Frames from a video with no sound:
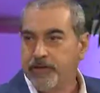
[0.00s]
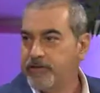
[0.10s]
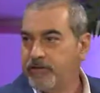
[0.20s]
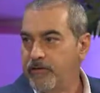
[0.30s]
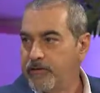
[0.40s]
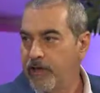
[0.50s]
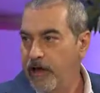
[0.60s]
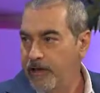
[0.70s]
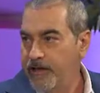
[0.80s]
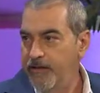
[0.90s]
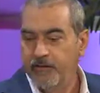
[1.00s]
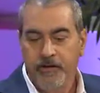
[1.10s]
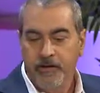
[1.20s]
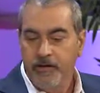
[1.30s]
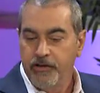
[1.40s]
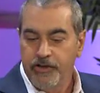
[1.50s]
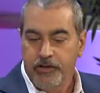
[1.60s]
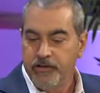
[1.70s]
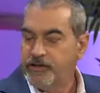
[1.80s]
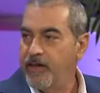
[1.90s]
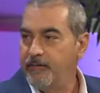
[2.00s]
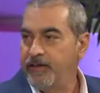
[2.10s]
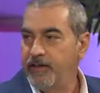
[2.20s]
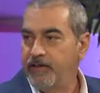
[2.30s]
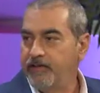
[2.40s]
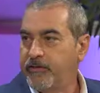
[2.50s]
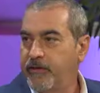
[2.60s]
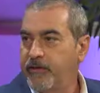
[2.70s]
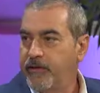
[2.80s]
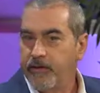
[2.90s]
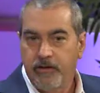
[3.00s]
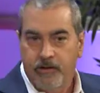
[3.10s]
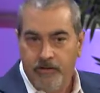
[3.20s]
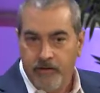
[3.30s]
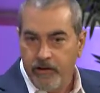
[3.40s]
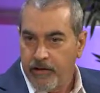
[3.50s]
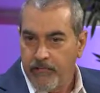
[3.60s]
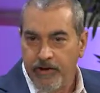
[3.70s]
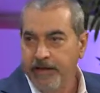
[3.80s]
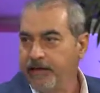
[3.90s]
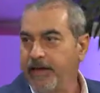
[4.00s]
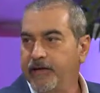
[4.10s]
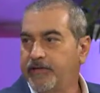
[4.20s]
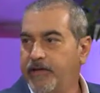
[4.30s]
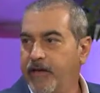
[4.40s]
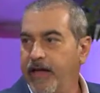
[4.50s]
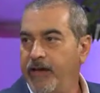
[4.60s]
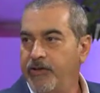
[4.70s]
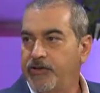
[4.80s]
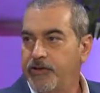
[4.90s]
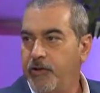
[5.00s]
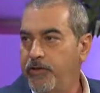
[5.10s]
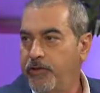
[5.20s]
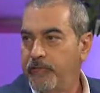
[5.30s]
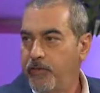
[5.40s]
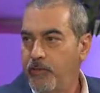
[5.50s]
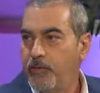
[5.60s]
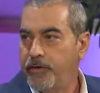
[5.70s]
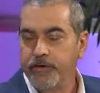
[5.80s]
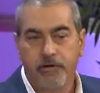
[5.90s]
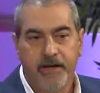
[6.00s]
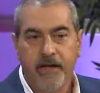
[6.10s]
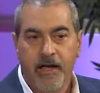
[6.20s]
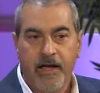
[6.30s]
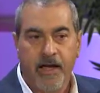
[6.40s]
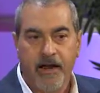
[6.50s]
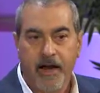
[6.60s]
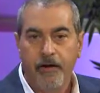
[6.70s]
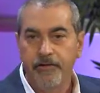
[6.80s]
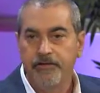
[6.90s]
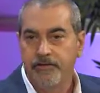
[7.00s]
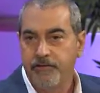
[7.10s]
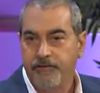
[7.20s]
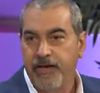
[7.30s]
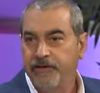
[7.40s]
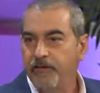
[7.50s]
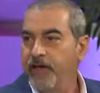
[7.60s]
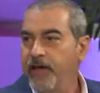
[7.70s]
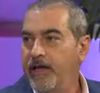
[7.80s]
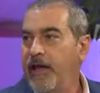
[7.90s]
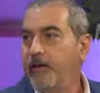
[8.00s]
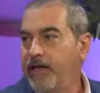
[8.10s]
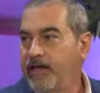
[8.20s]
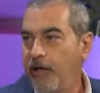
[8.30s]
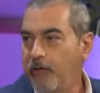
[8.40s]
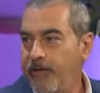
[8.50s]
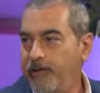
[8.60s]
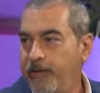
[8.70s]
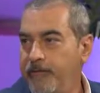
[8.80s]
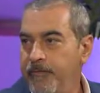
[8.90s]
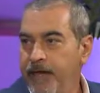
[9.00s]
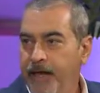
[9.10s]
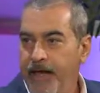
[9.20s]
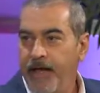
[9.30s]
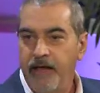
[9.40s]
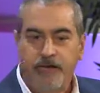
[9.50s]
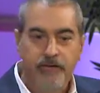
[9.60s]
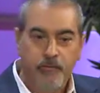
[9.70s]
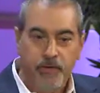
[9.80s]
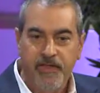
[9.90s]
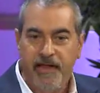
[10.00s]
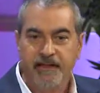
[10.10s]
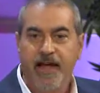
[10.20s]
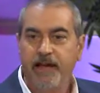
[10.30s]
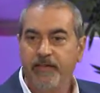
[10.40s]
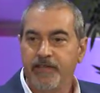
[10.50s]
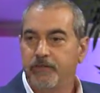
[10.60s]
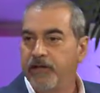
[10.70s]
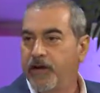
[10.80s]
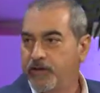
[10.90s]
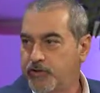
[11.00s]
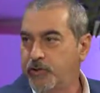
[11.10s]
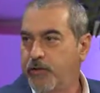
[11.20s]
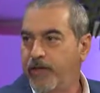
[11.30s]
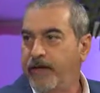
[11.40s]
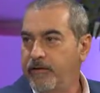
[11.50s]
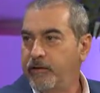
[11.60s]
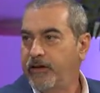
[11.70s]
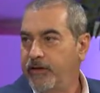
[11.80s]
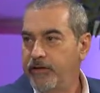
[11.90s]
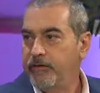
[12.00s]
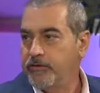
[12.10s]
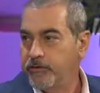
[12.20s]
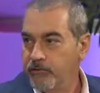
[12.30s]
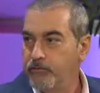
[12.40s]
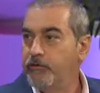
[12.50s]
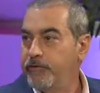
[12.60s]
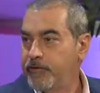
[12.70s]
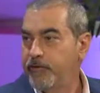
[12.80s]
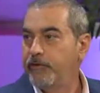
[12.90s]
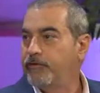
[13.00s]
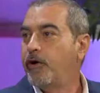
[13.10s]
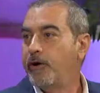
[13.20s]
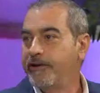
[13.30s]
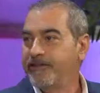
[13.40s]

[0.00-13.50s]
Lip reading: it's colleagues, insurance companies, regulators, and show them what we're doing and how this is effective and how it can help people. And with that data, that's really our tool that we're going to use to move this field forward.